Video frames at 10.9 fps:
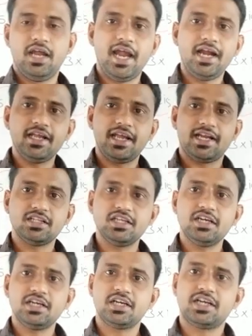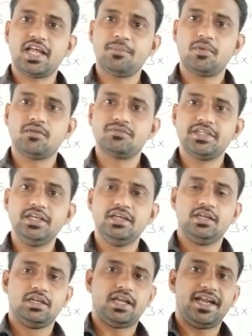And another type of
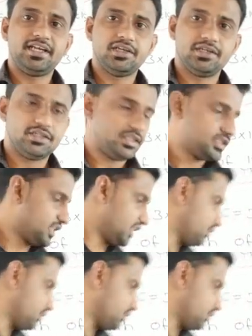the light is nothing